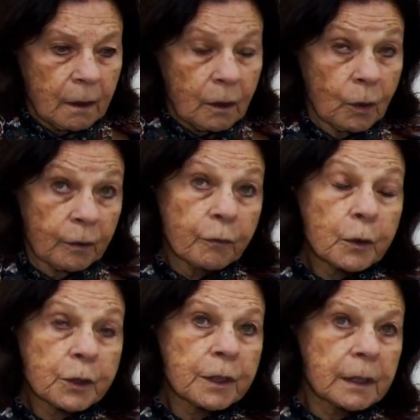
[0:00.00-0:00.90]
who
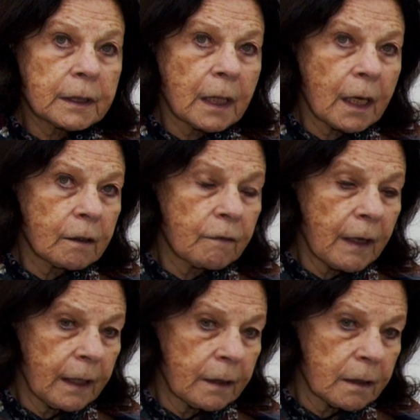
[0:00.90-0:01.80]
unfortunately died of
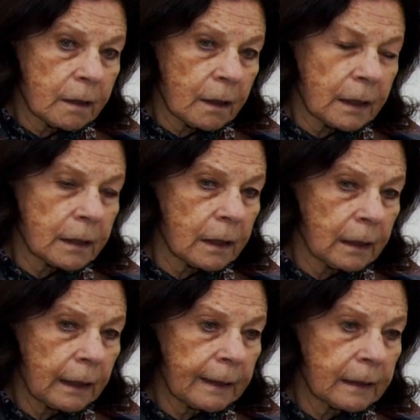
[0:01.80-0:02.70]
AIDS in
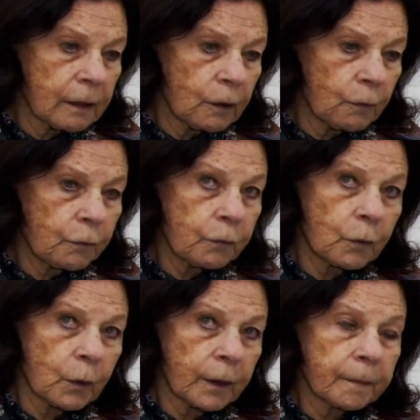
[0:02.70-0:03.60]

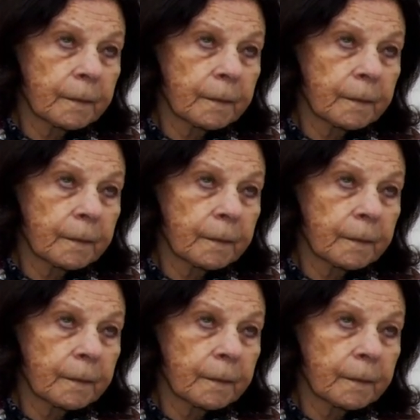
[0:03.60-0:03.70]
1994.